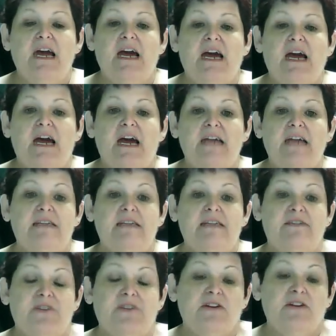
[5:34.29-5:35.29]
I need to
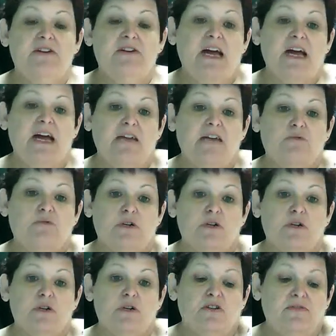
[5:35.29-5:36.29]
figure out how to
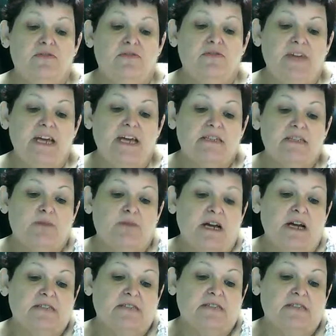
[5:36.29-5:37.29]
work the goofy
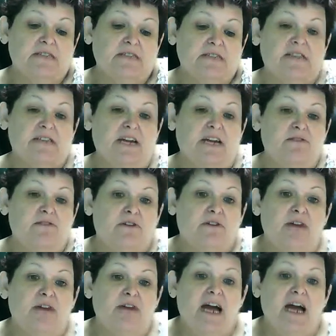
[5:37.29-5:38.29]
Xbox because I don't
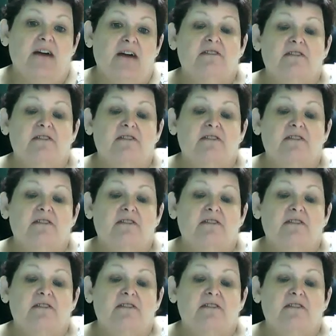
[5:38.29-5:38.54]
know how.